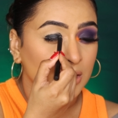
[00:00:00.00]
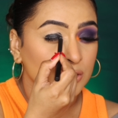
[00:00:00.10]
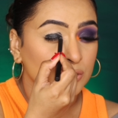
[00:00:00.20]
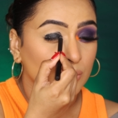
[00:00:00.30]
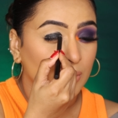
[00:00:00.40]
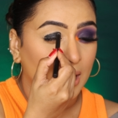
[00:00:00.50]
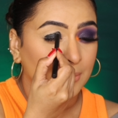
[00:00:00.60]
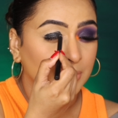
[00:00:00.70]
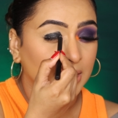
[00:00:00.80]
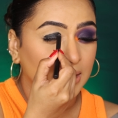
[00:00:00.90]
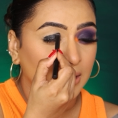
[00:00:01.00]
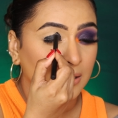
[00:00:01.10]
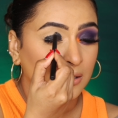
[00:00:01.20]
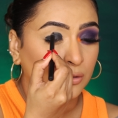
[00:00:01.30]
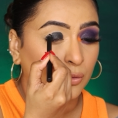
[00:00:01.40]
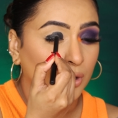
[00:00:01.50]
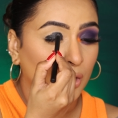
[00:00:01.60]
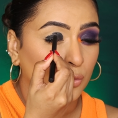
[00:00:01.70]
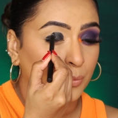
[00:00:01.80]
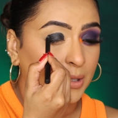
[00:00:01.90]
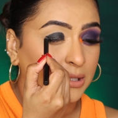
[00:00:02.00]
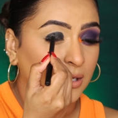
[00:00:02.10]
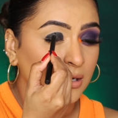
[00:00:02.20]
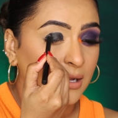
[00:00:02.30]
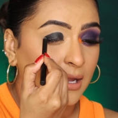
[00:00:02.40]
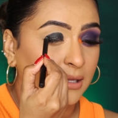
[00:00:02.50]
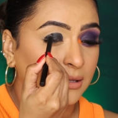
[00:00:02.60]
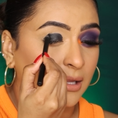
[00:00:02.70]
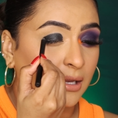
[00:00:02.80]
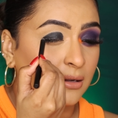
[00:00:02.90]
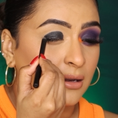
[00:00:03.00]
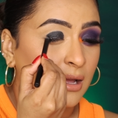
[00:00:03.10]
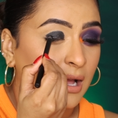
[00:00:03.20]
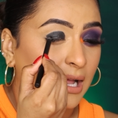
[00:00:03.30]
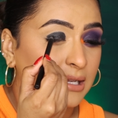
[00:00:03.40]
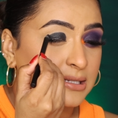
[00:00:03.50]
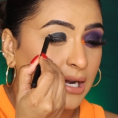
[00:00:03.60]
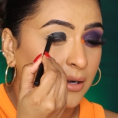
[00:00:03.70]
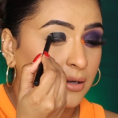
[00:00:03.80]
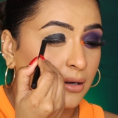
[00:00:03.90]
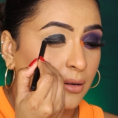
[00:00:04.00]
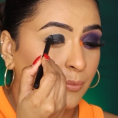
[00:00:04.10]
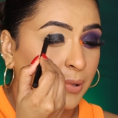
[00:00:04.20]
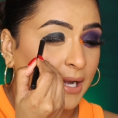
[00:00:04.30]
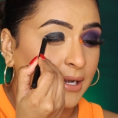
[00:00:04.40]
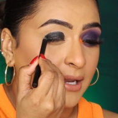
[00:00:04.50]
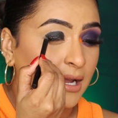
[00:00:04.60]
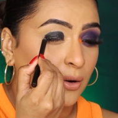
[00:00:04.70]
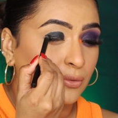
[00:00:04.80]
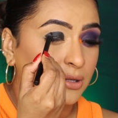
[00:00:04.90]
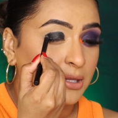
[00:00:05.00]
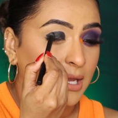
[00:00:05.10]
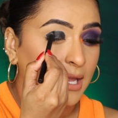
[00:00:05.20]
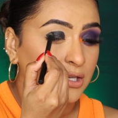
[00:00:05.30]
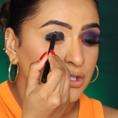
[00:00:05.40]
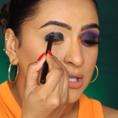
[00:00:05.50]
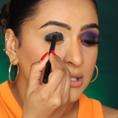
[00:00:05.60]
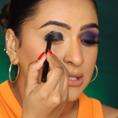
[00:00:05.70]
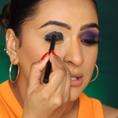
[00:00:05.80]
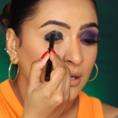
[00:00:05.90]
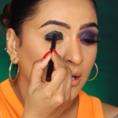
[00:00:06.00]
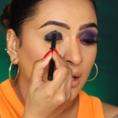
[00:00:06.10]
So I'm taking it thoda upar tak, and then I'll start blending out the edges